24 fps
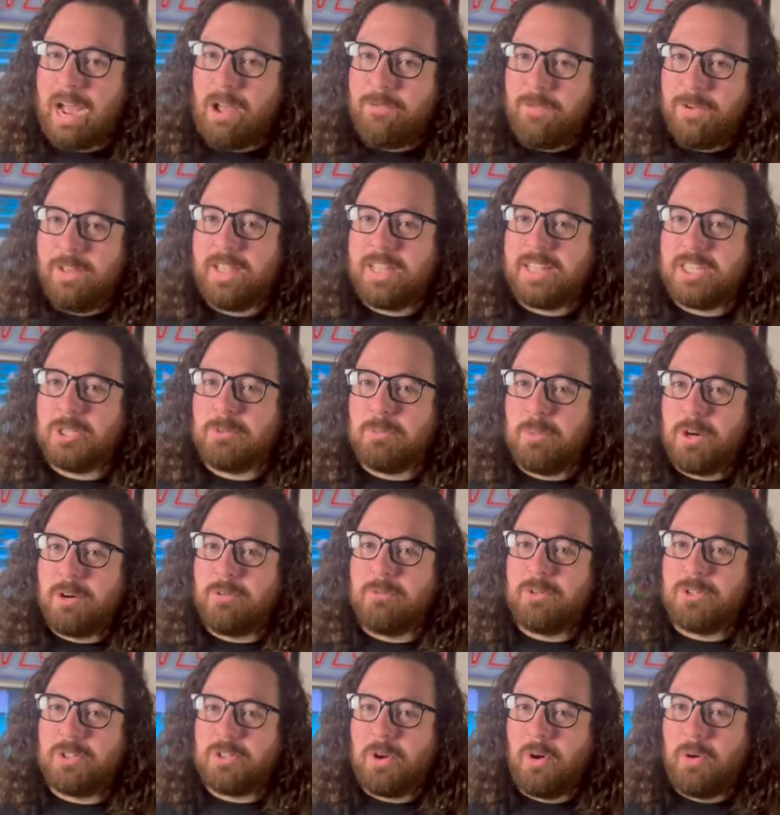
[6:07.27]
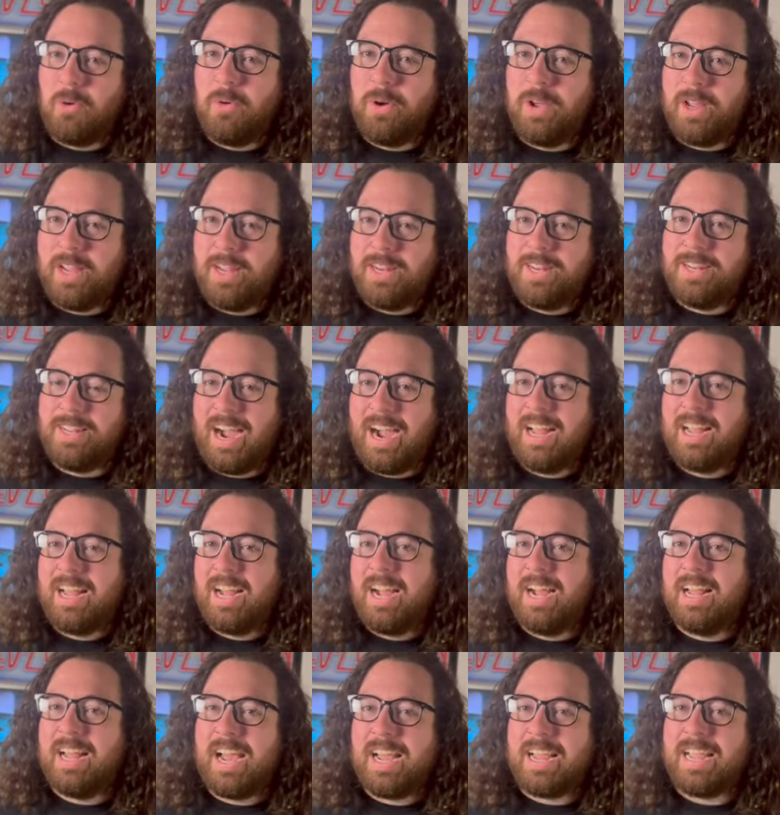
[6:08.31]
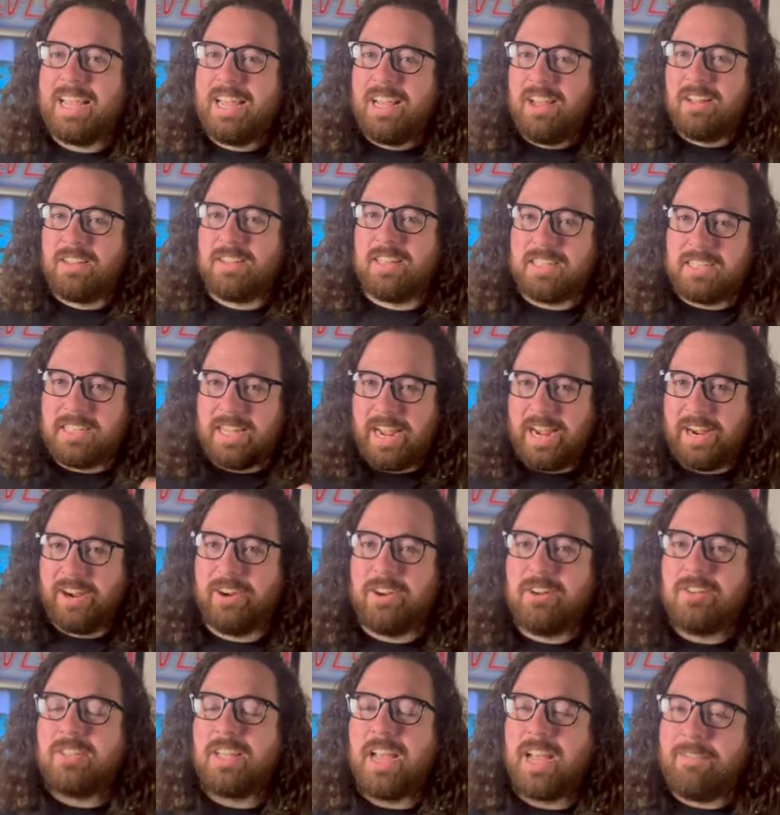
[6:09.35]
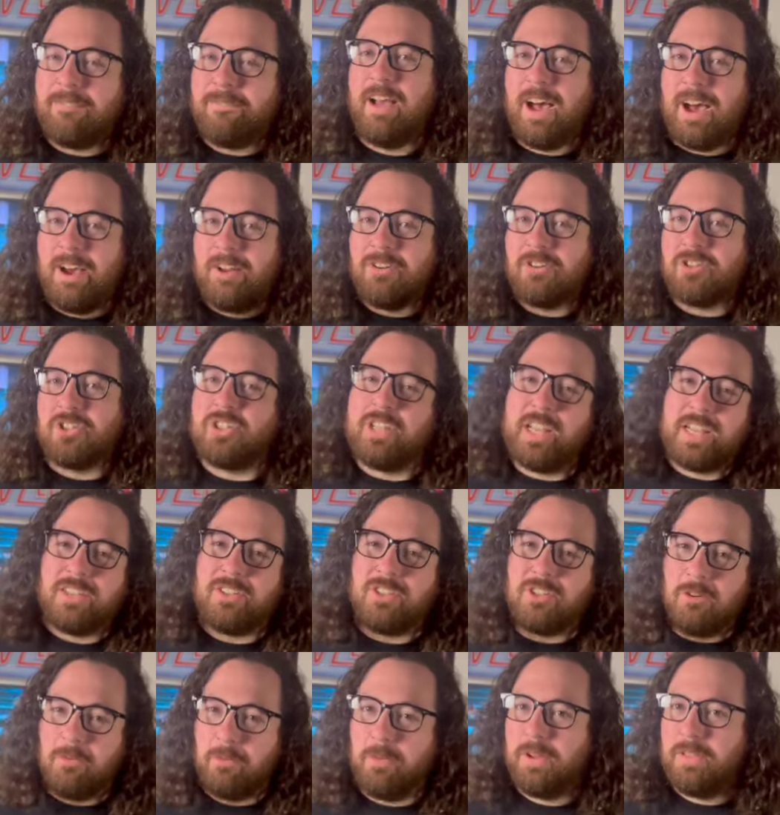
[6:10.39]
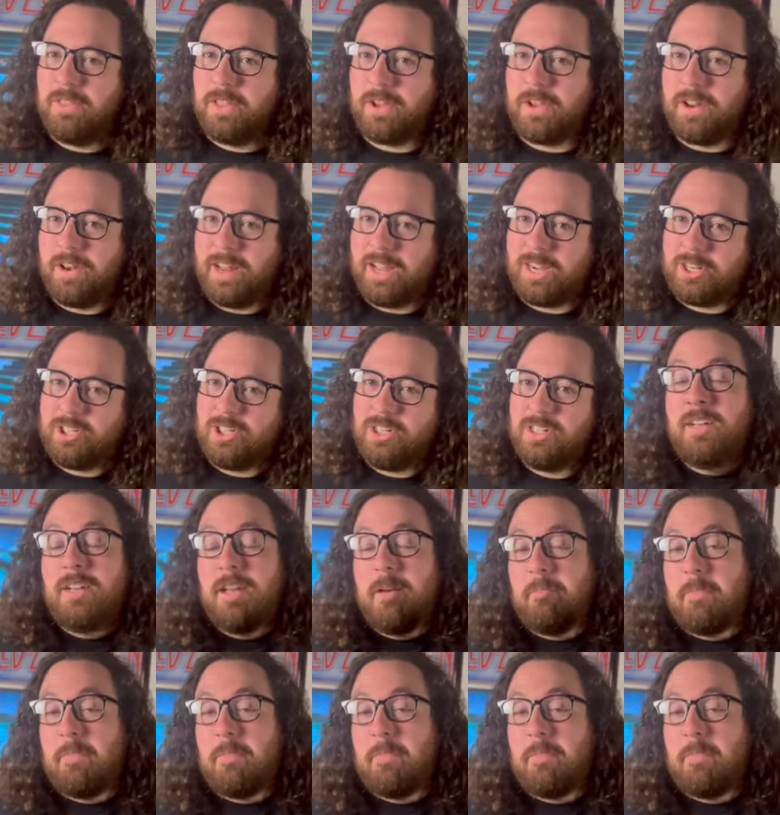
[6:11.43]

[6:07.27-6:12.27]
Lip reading: I feel like this book was going, I get the tears, I understand somewhat of the connection.